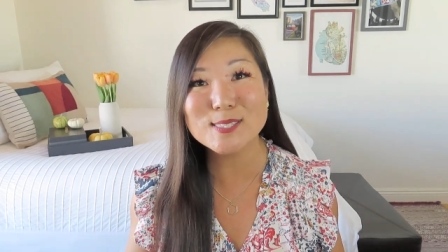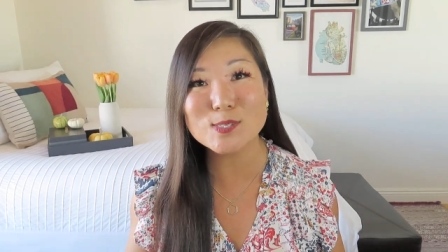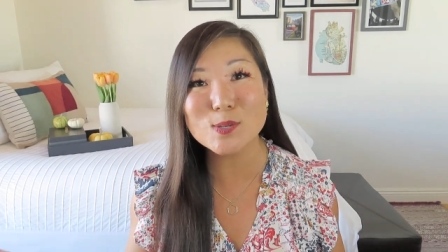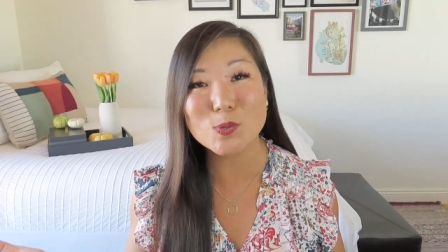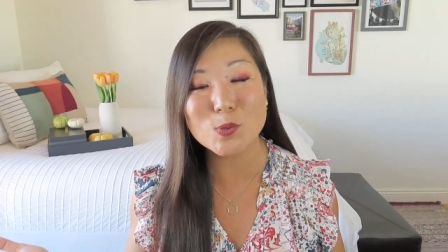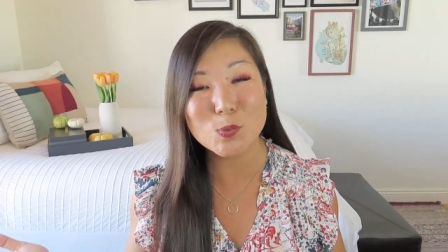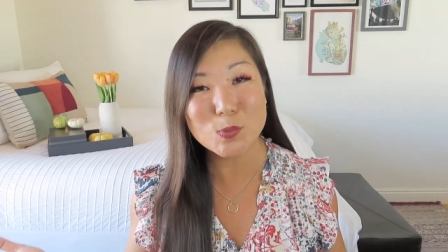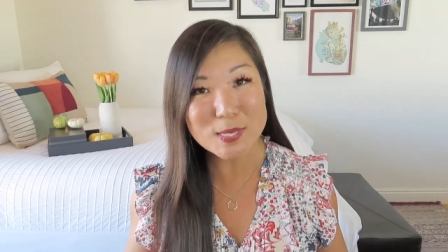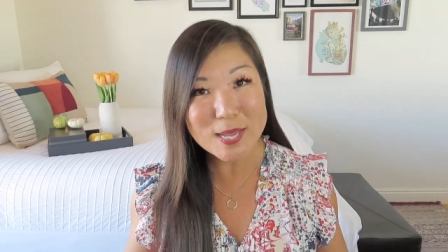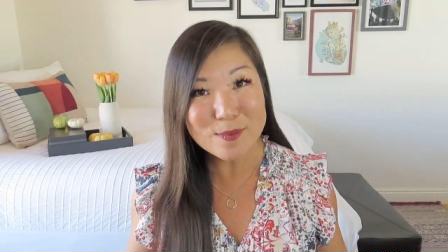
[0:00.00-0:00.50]
so
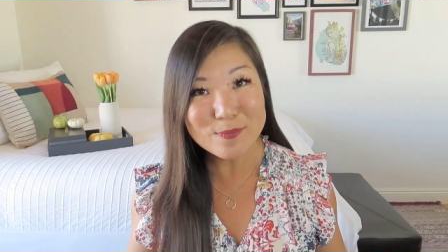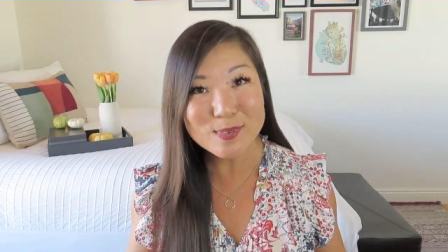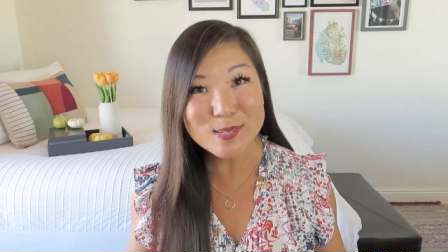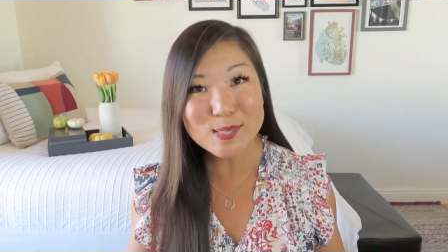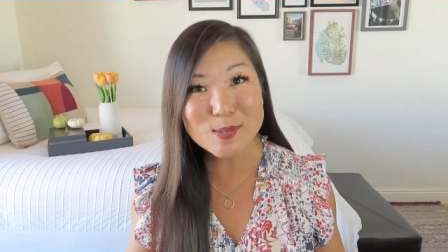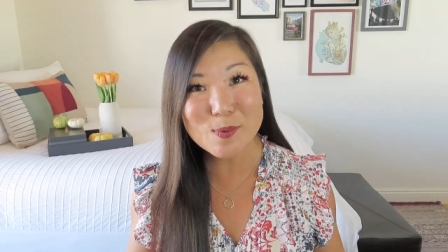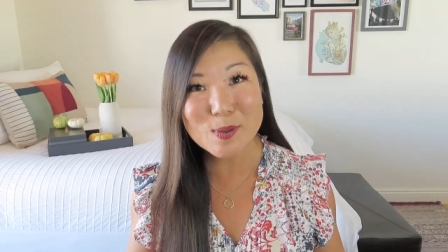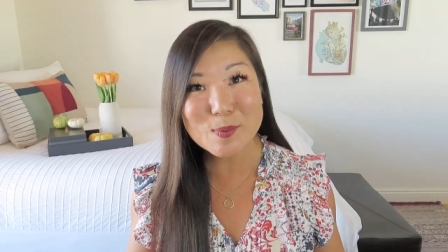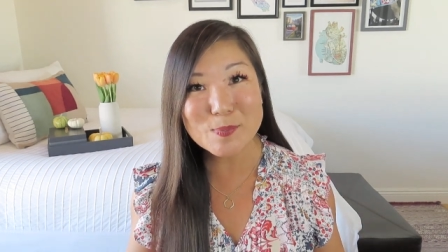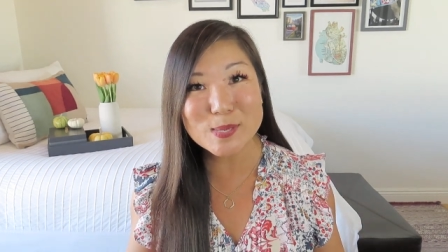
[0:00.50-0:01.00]
you
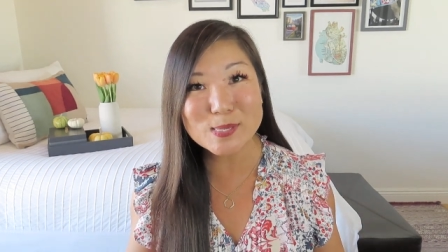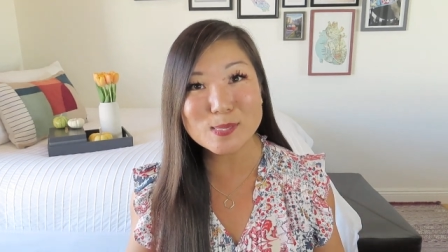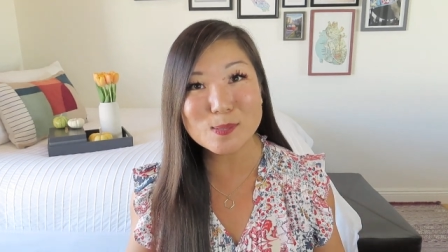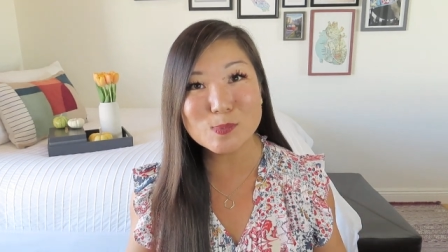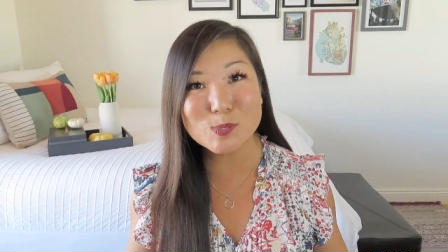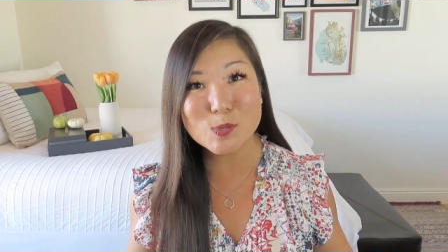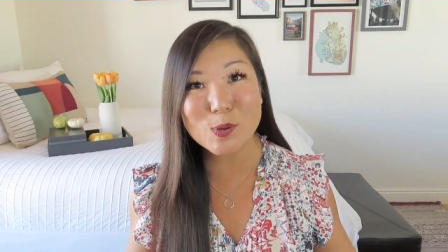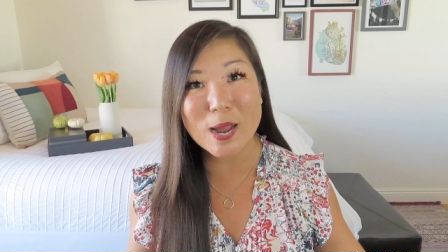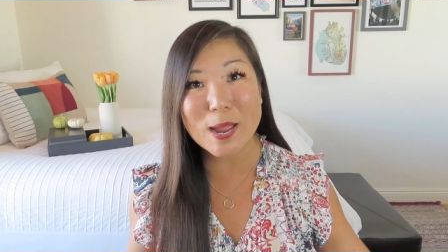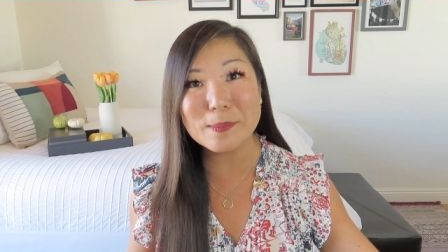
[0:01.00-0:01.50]
definitely want to be
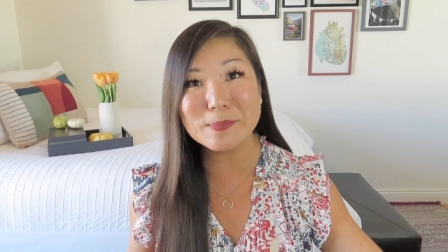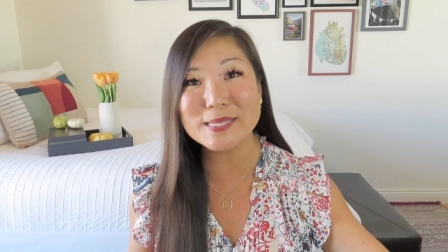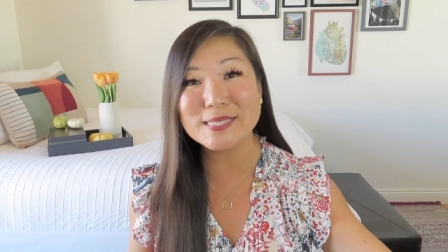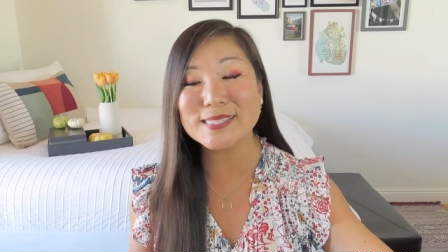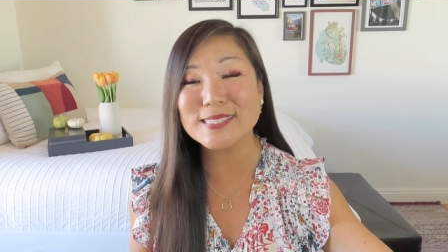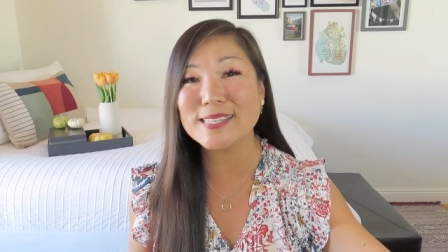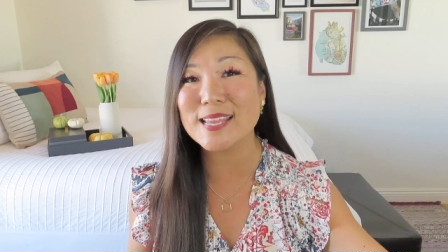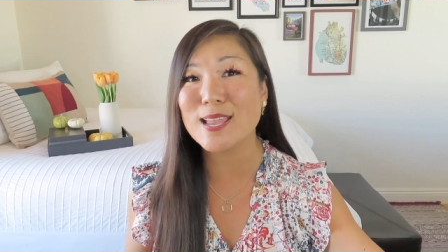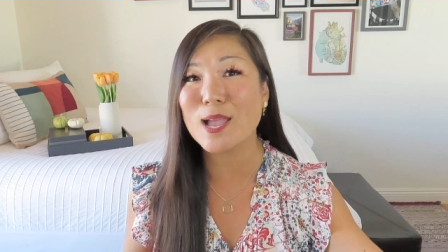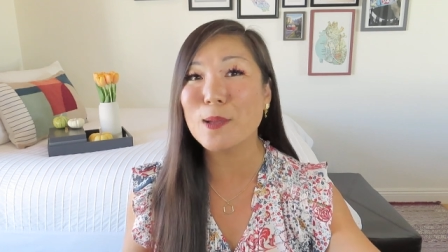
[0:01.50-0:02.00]
subscribed
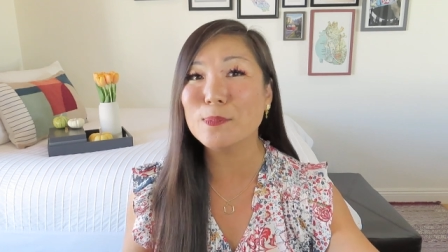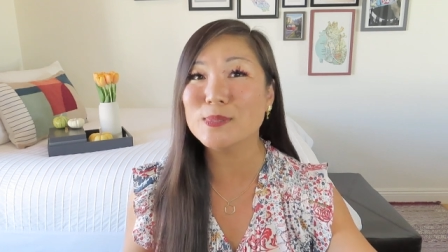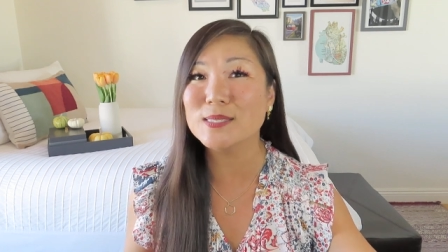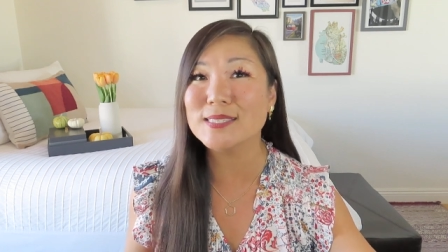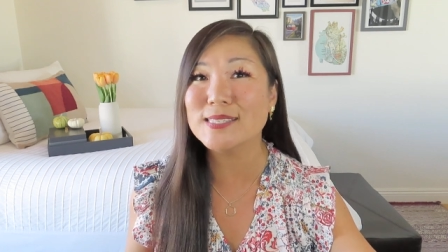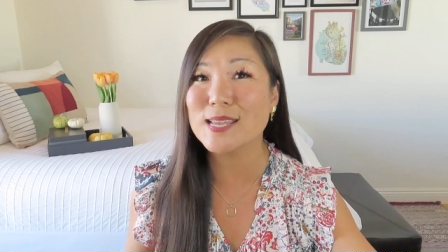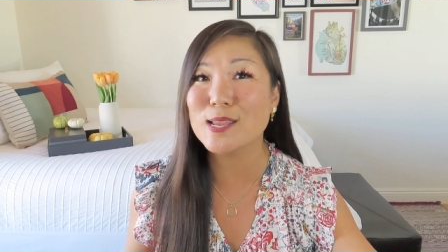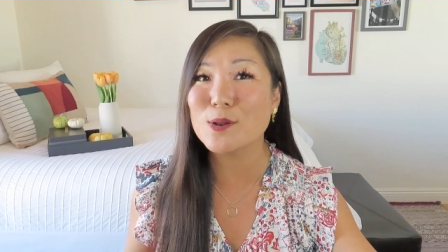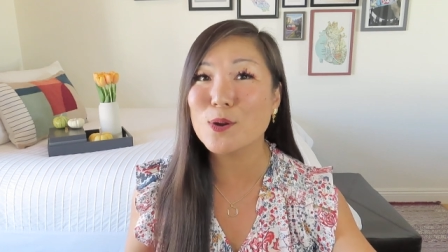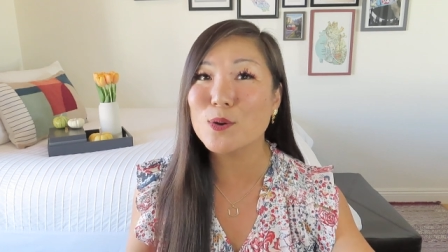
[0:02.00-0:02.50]
and stay up to
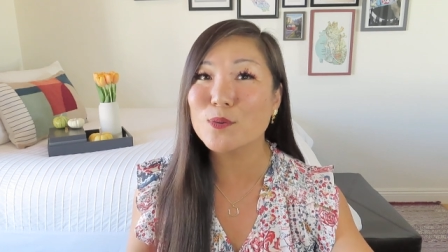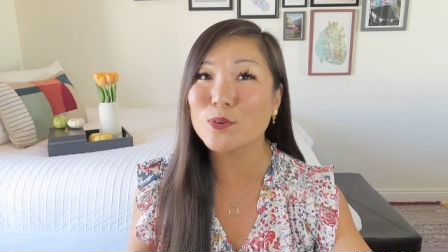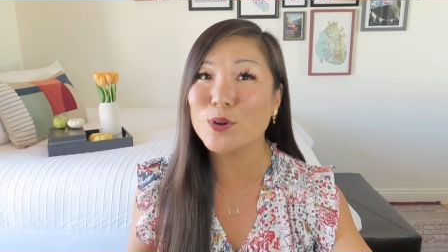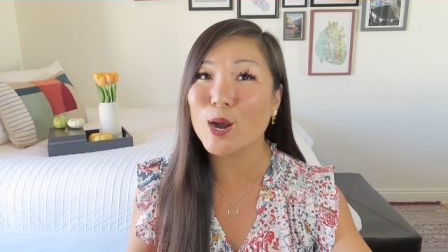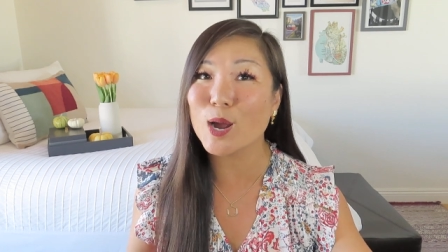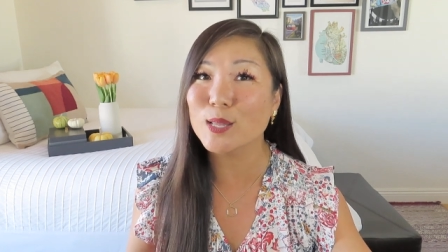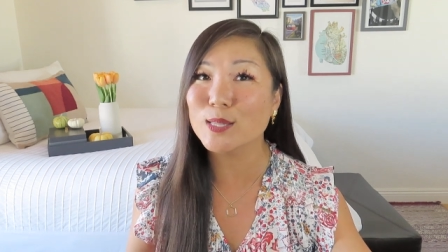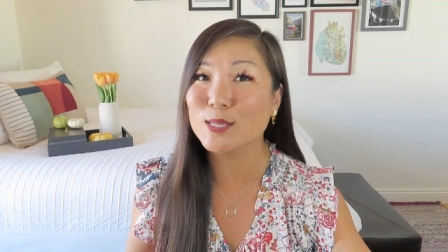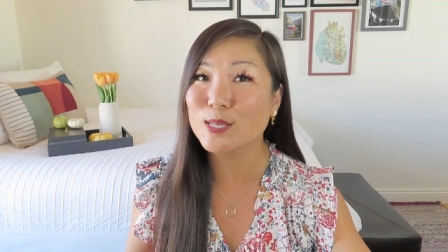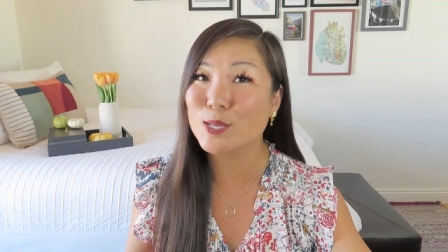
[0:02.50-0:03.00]
date over
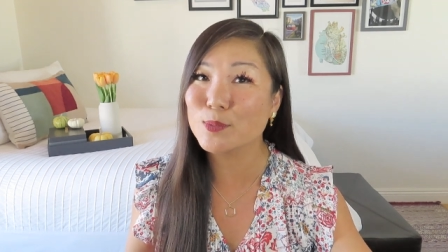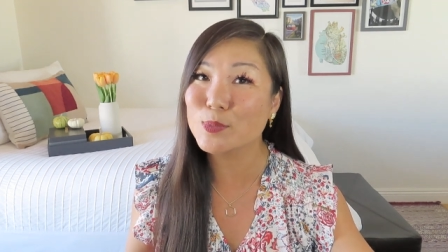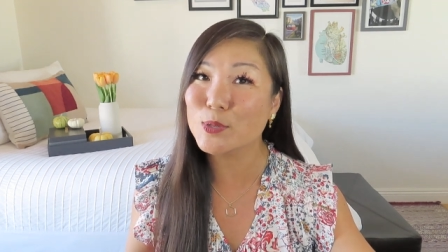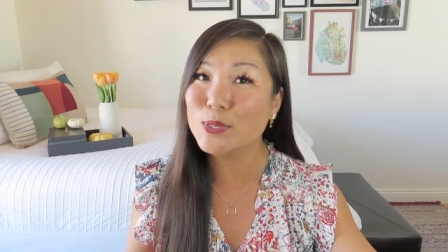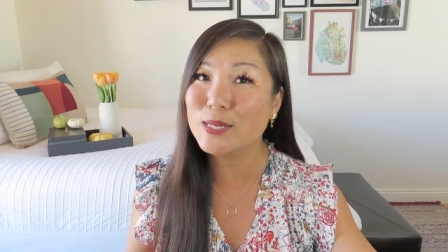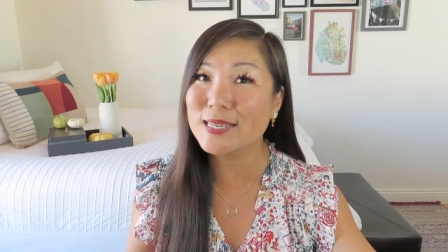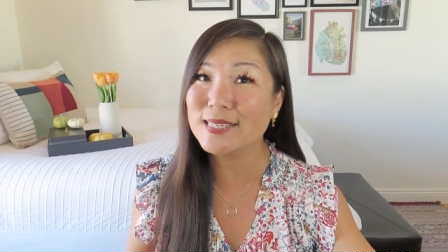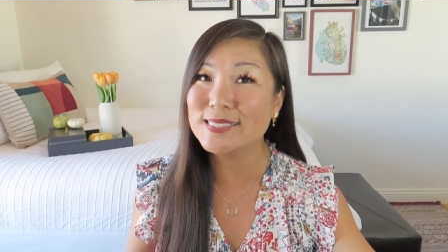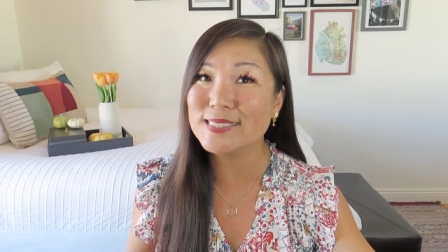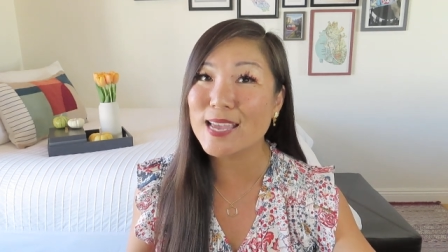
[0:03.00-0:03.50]
on the
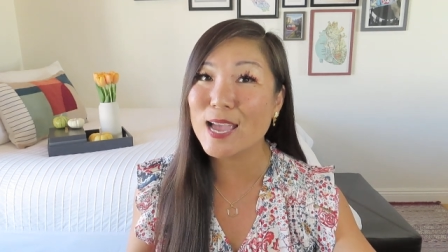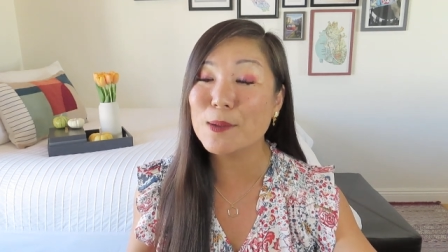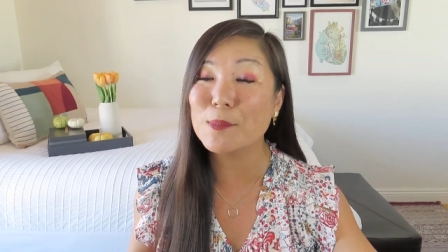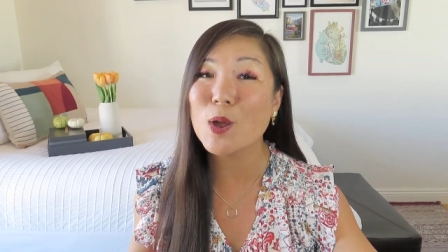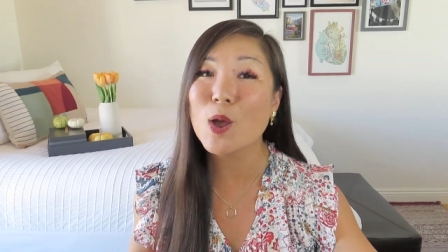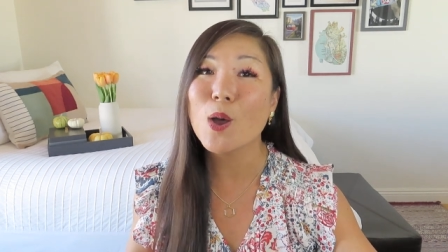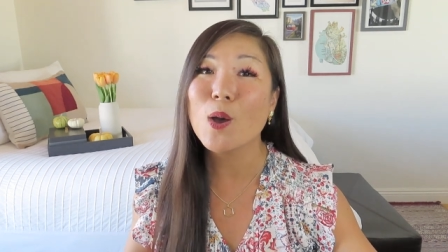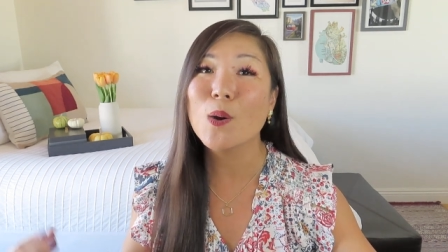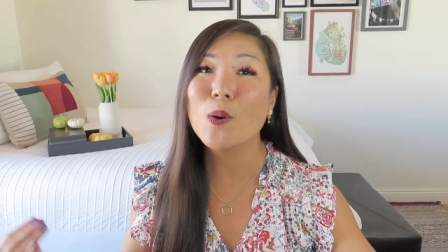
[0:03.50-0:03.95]
community tab